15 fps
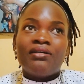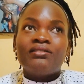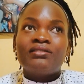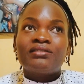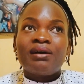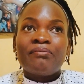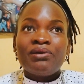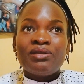
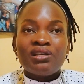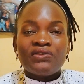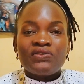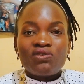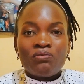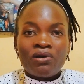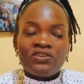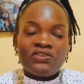Some
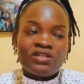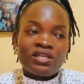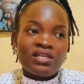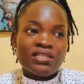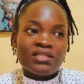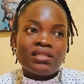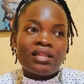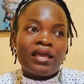industrial
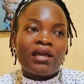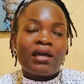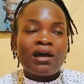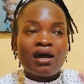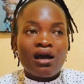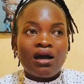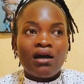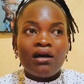machines, like
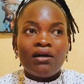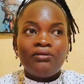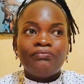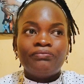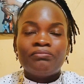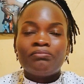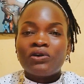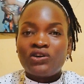
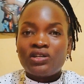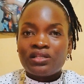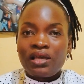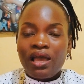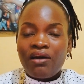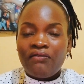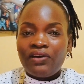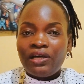because I
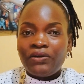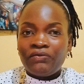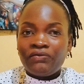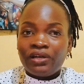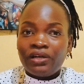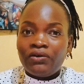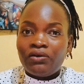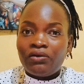have an
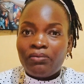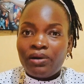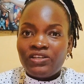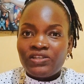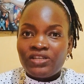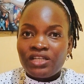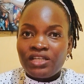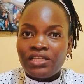overlock
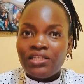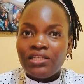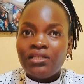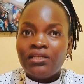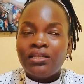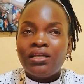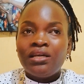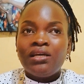machine,
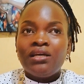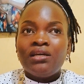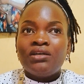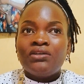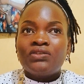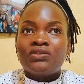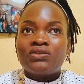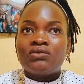
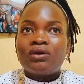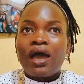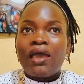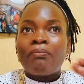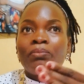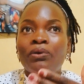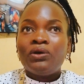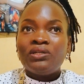So I
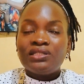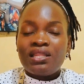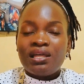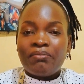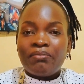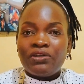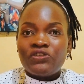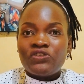bought the
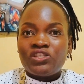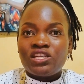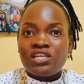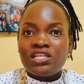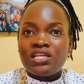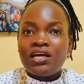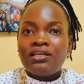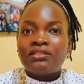
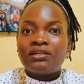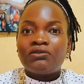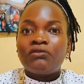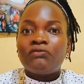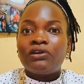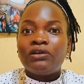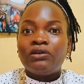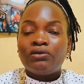machine as an
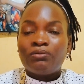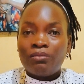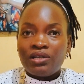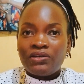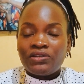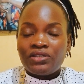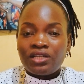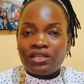overlock
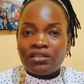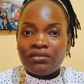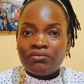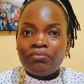machine,